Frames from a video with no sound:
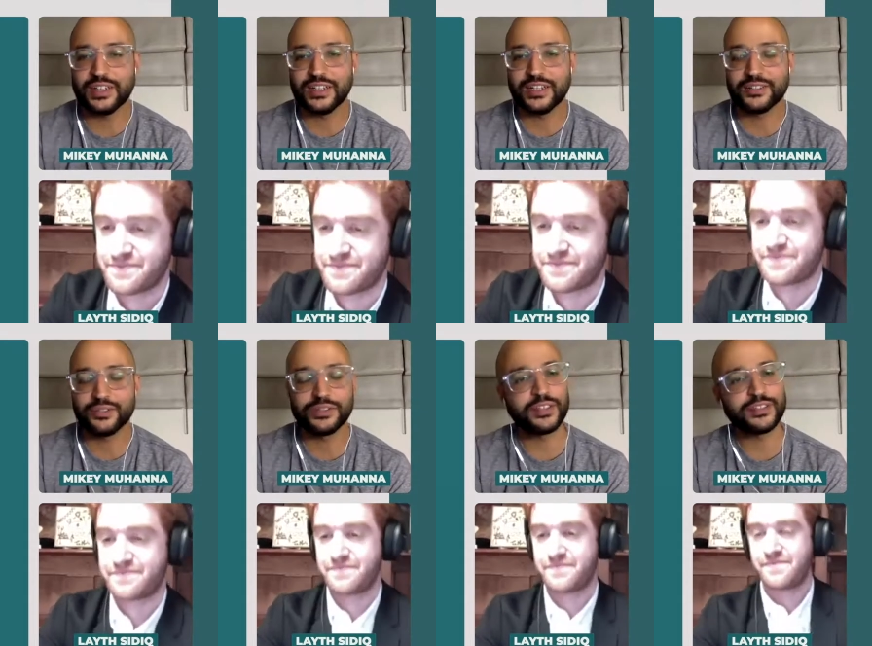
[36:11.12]
Speaker 1: Uh,
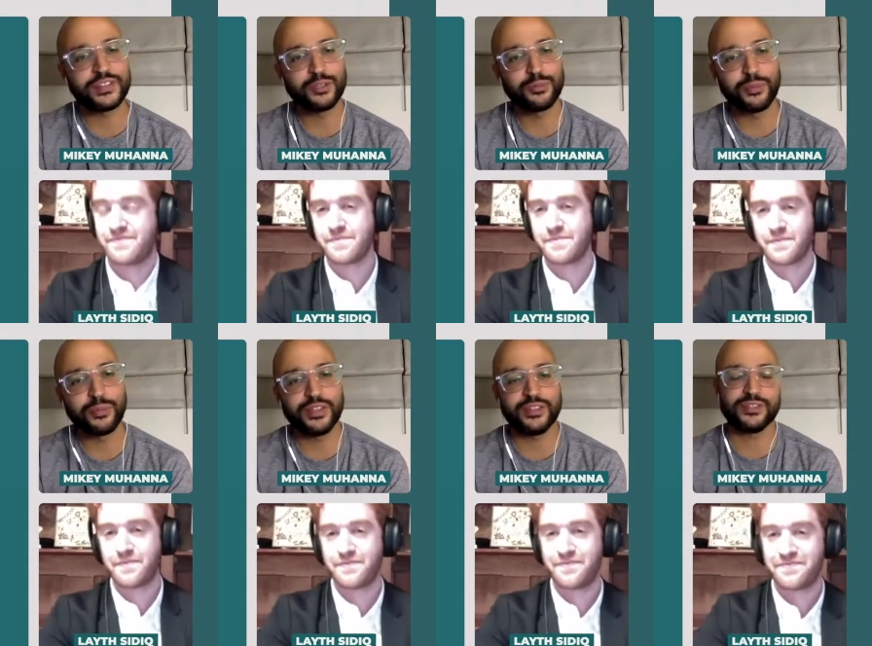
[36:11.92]
so tell us a little bit
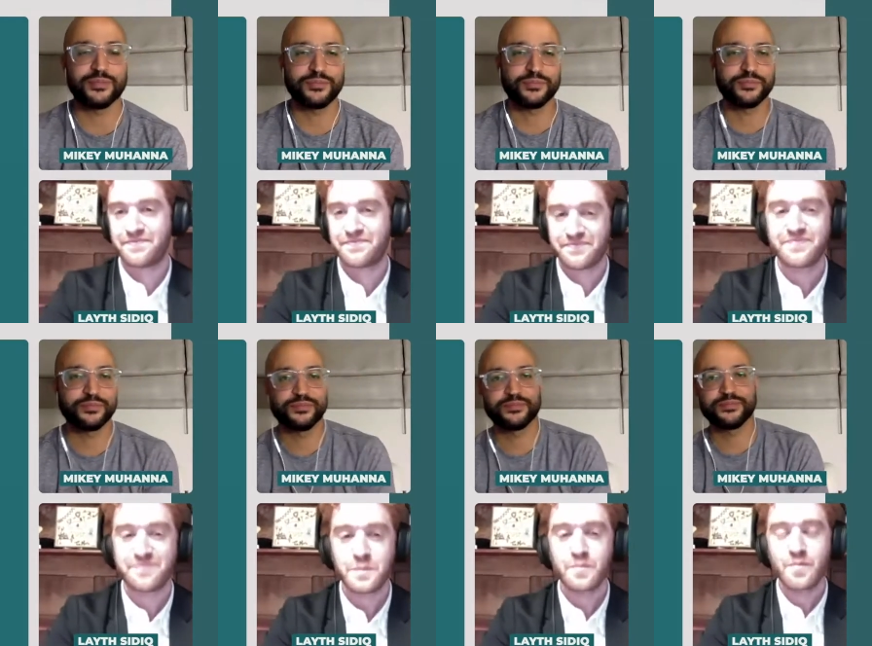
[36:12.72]
about this.
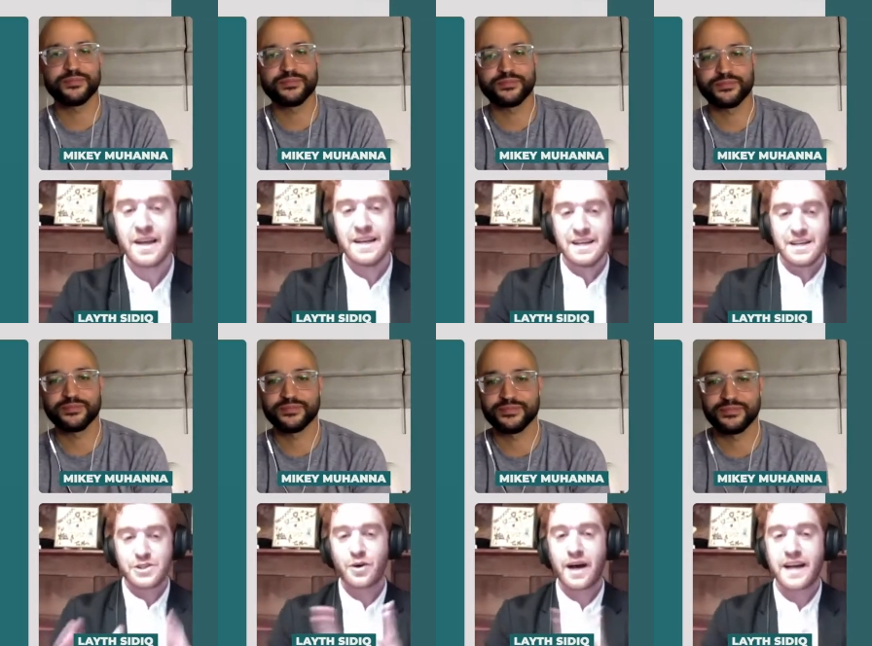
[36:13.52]

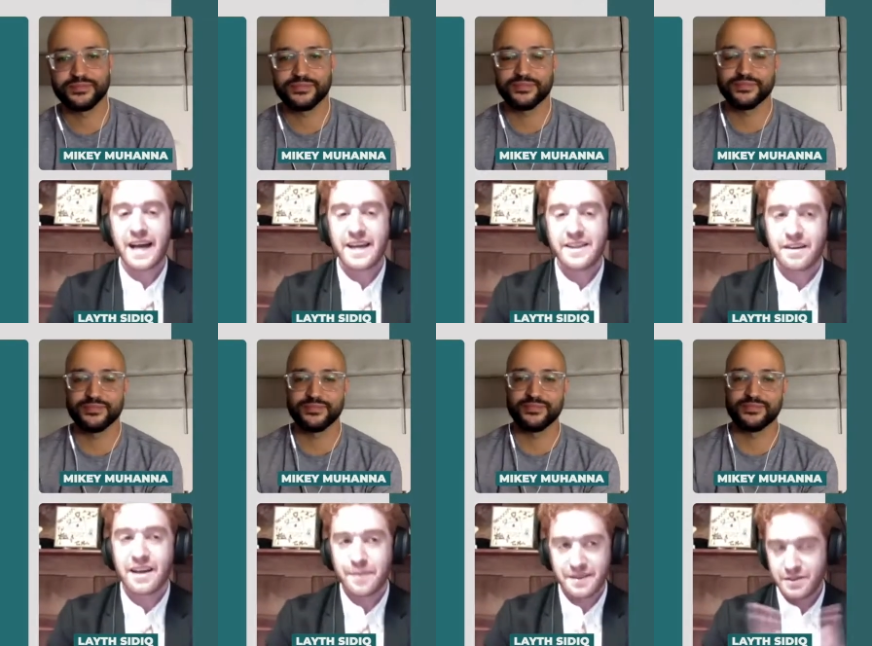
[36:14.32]
Speaker 2: So I, I thought
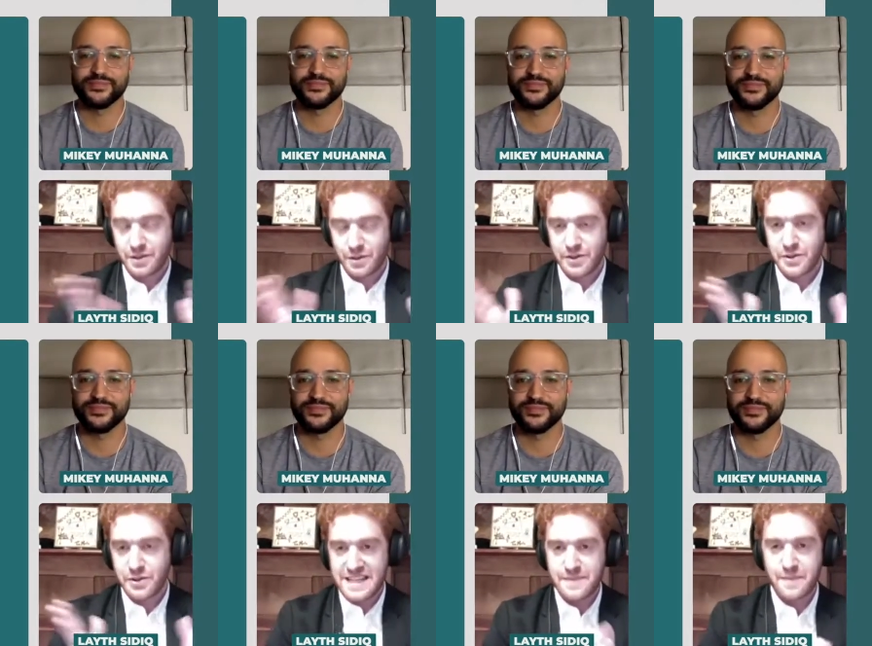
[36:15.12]
about you know when you
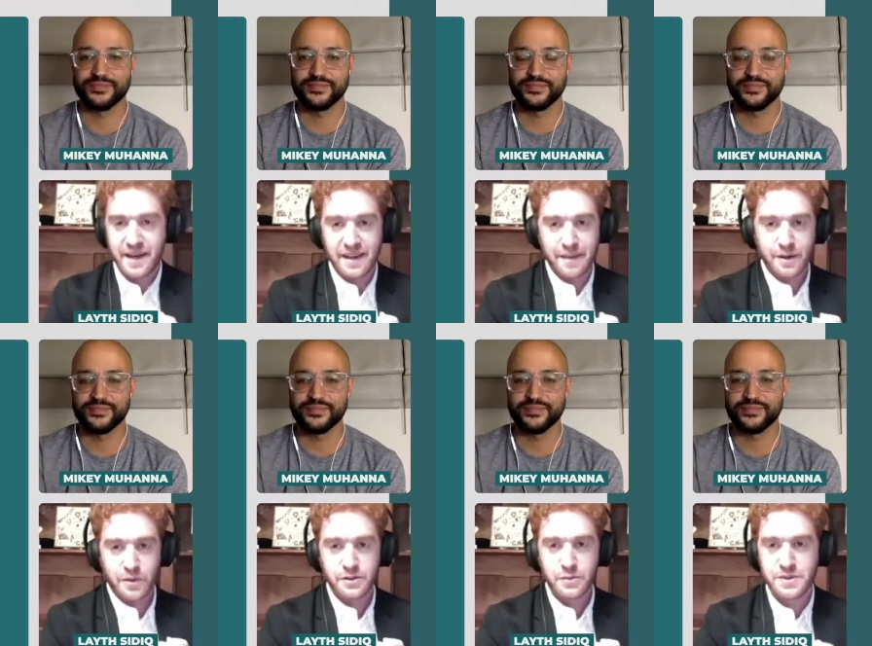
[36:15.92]
asked me Mikey about
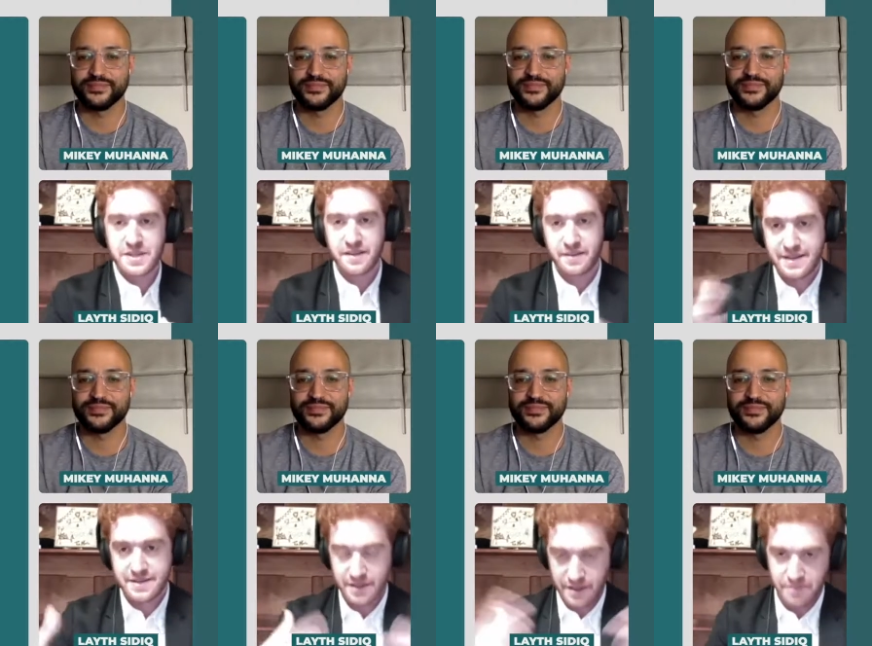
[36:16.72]
what to present as
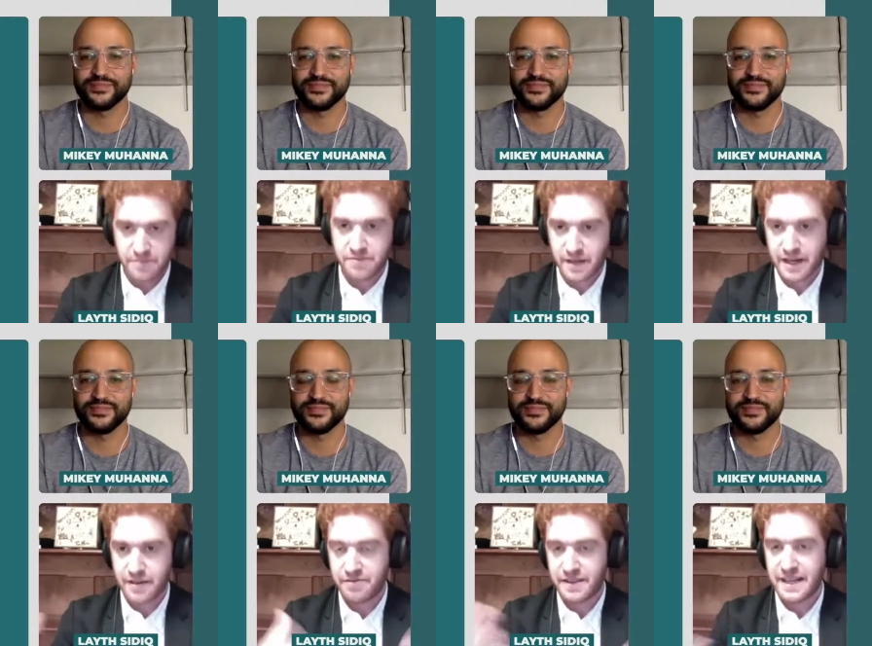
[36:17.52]
the kind
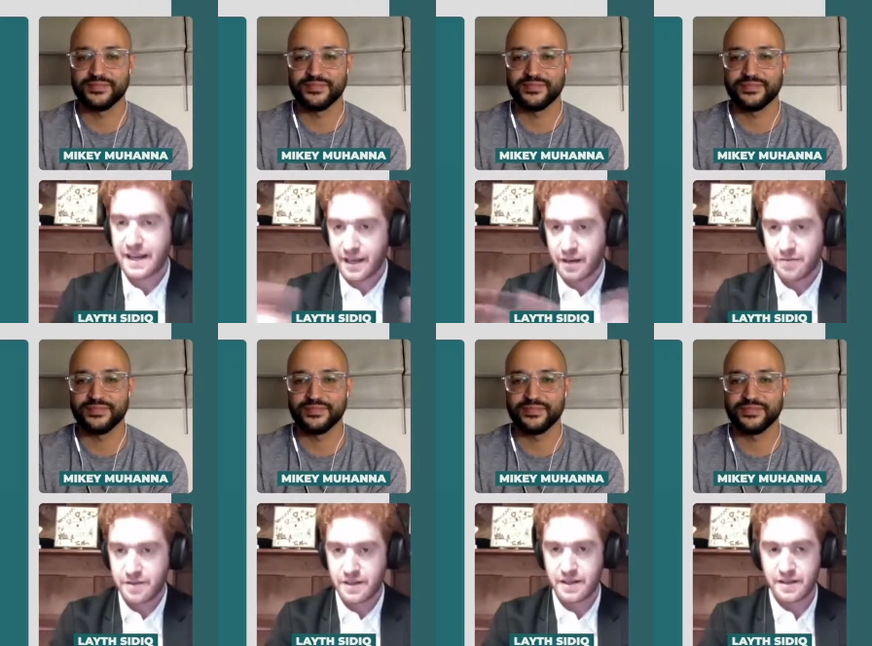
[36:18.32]
of finale of
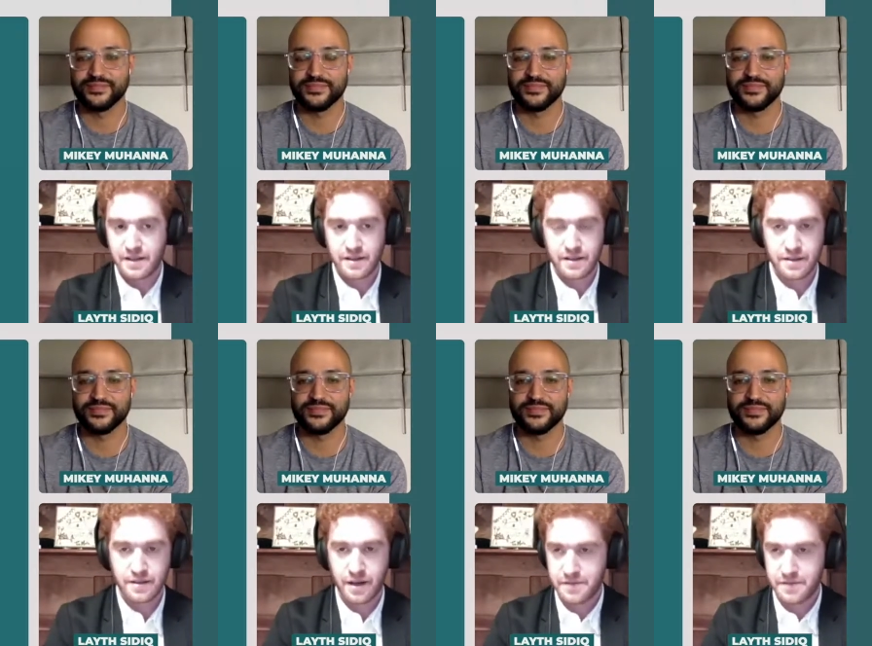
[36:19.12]
uh, of